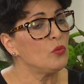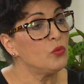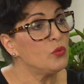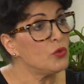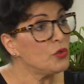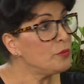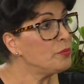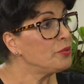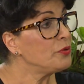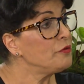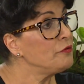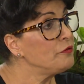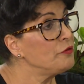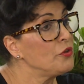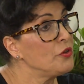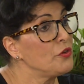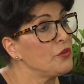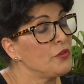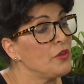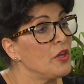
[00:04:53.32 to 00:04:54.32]
would
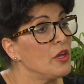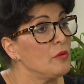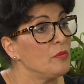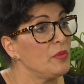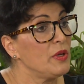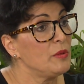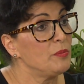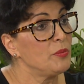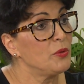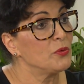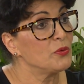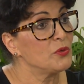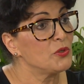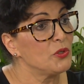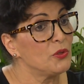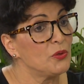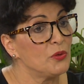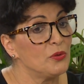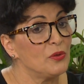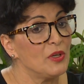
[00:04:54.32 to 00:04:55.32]
prefer people
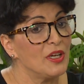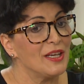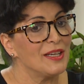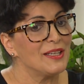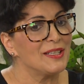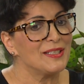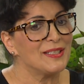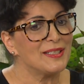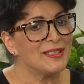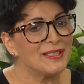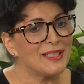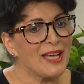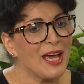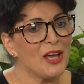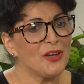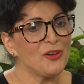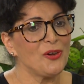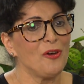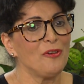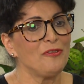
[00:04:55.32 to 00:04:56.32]
to
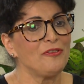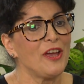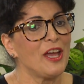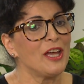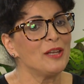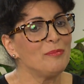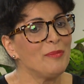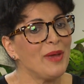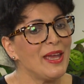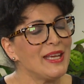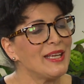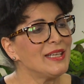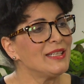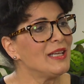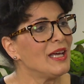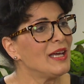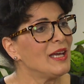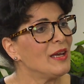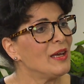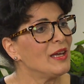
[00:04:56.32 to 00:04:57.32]
start off and make it